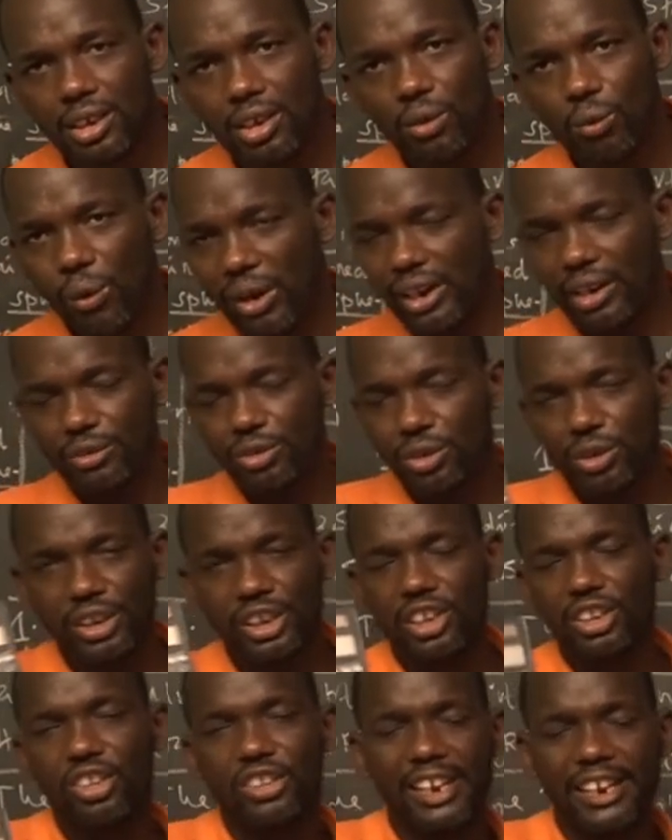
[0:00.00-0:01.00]
One, so you
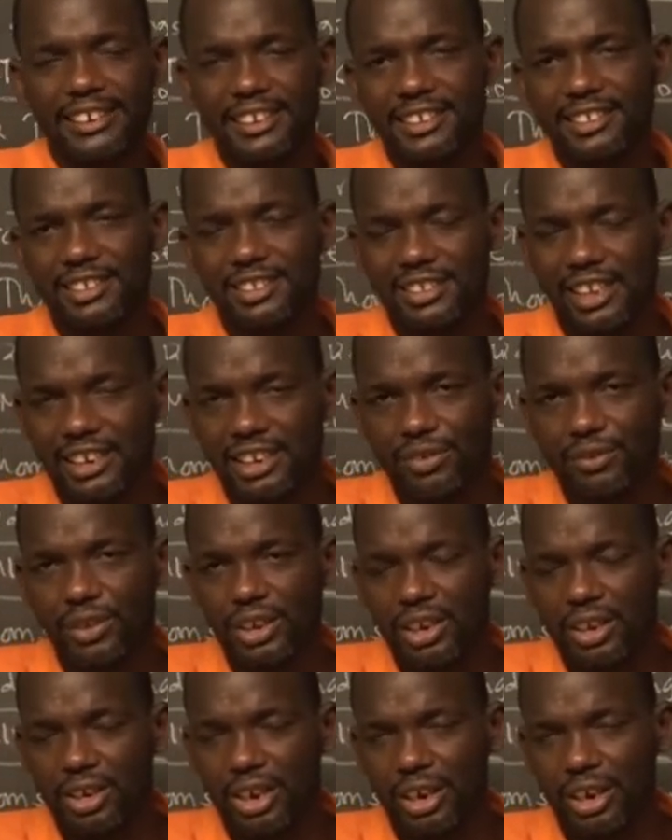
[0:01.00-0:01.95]
can order this certificate